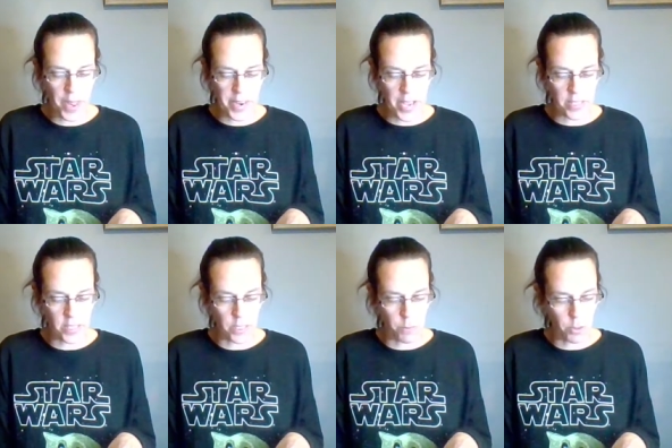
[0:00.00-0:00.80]
on that day,
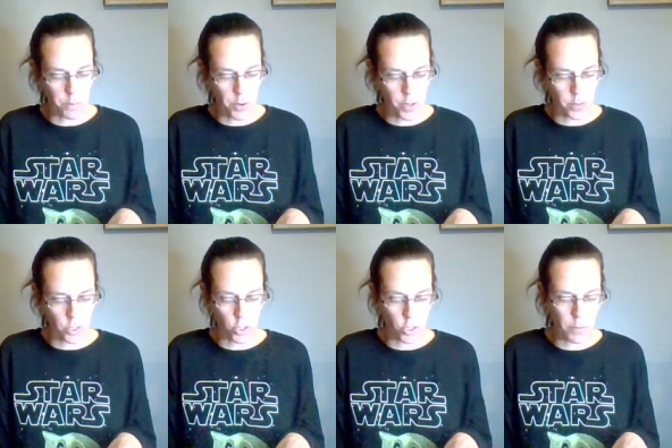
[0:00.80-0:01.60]
stumbled upon
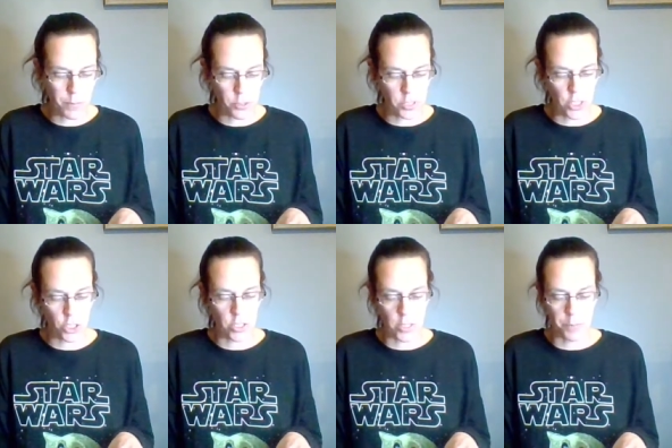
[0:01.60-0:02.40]
this gloomy
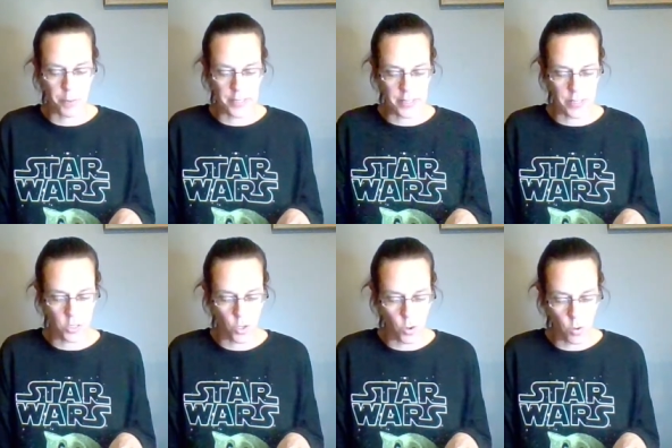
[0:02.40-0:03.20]
procession to the place of the
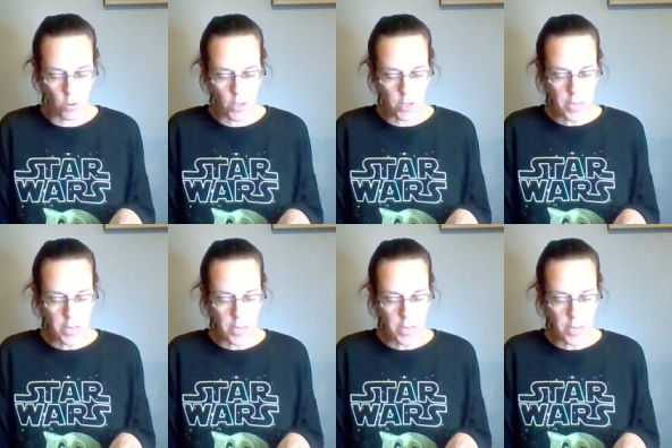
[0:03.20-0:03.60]
skull.